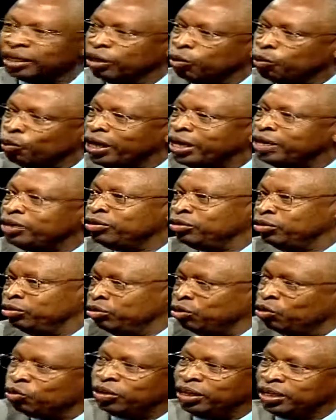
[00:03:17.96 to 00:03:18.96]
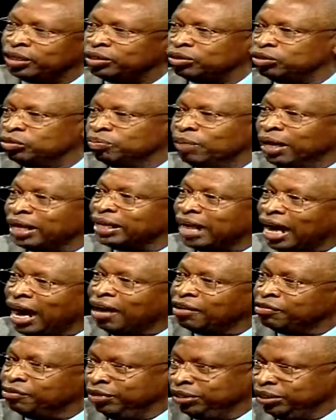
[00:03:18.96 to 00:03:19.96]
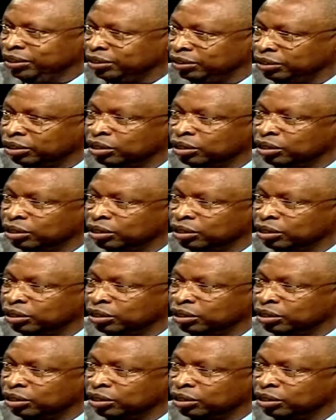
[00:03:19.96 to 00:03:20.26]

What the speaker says: The way you know that you might have it,